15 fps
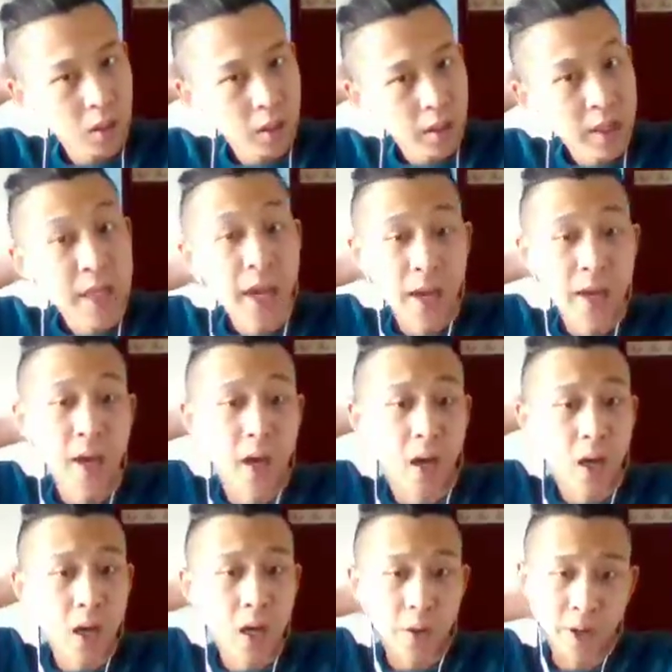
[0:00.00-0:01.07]
Yeah.
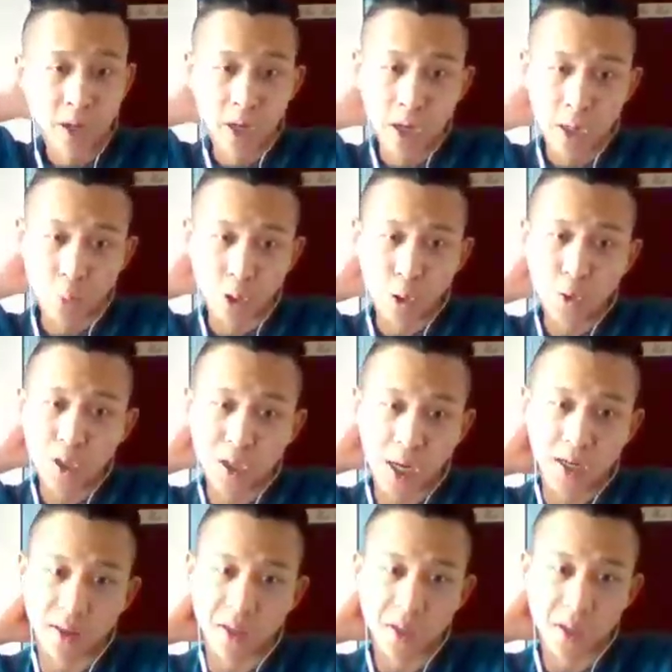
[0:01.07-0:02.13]
Right? When you
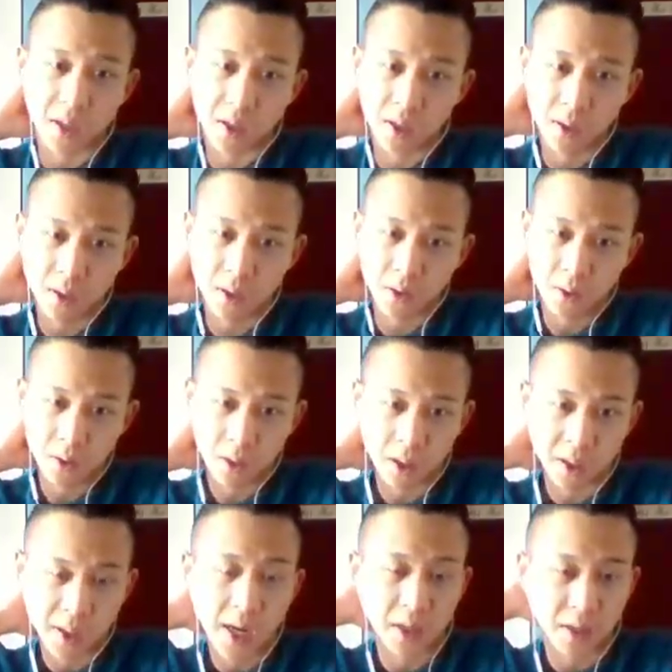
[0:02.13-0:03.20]
stand at this distance,
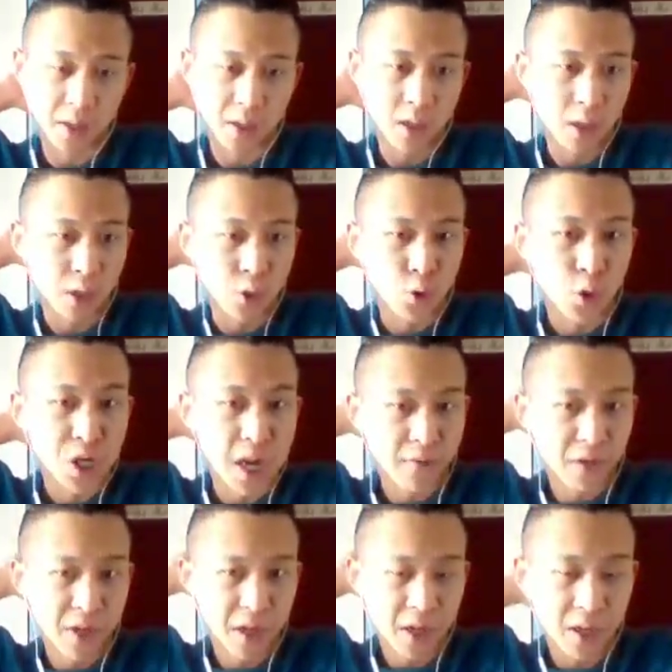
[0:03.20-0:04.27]
exactly, you can
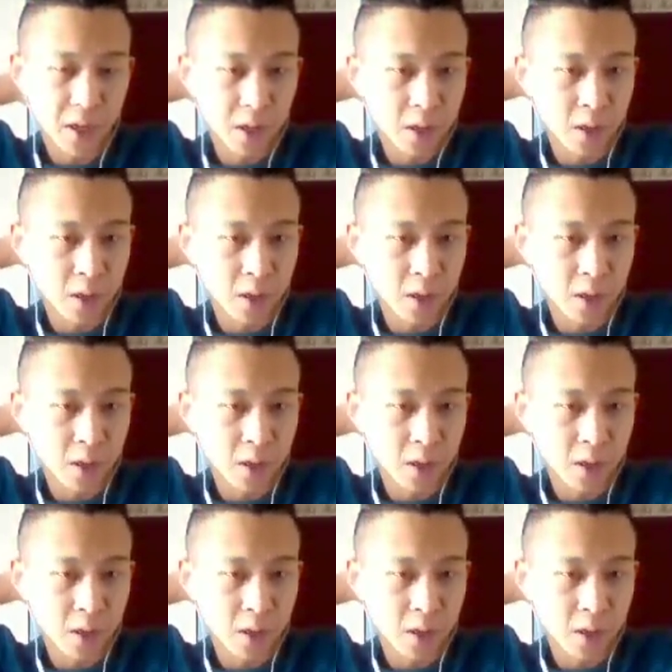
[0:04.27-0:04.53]
never get hit.